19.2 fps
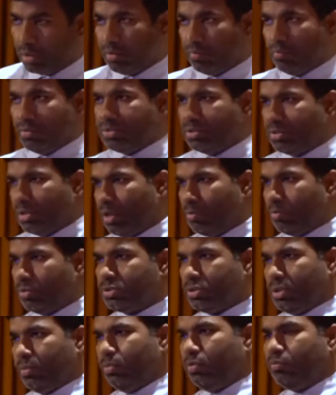which is
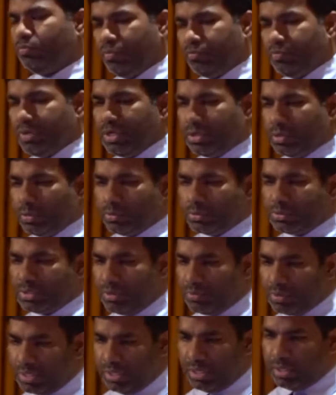almost about 15 to
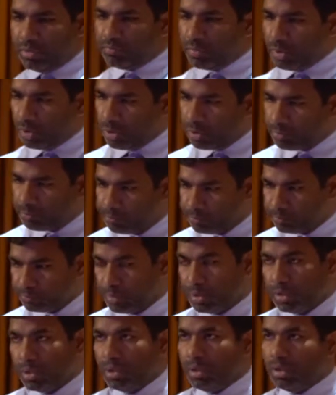17 year follow-up.
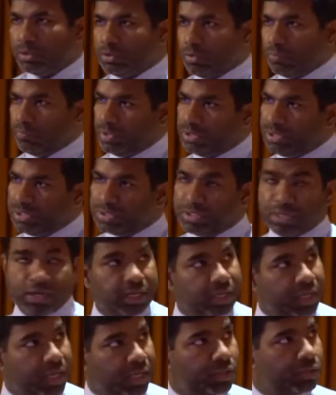So for this
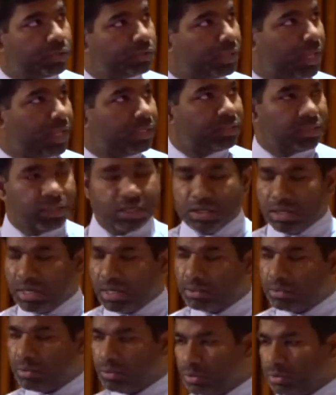study, I used the
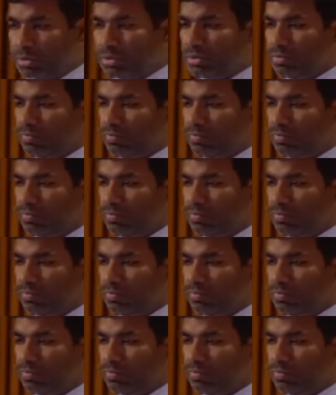ICD-9 codes